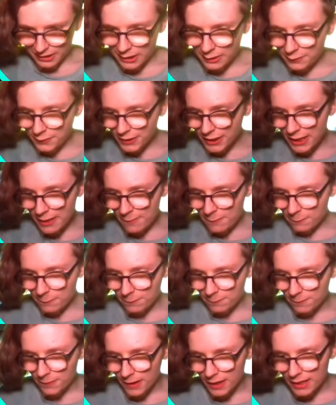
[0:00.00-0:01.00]
If you
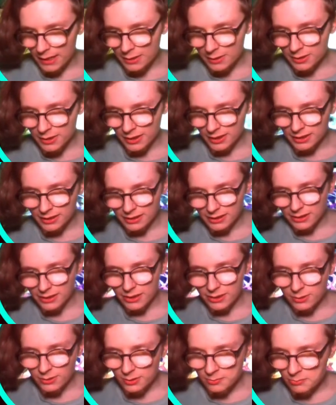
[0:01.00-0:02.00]
can't find it,
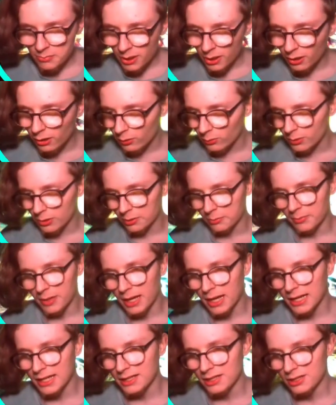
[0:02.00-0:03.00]
you can borrow one of
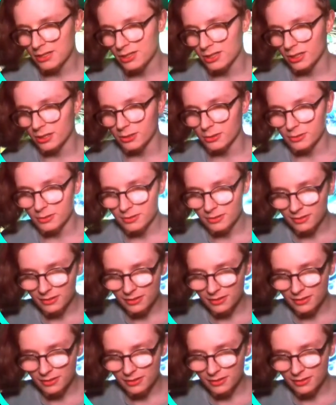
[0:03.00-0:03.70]
mine, so...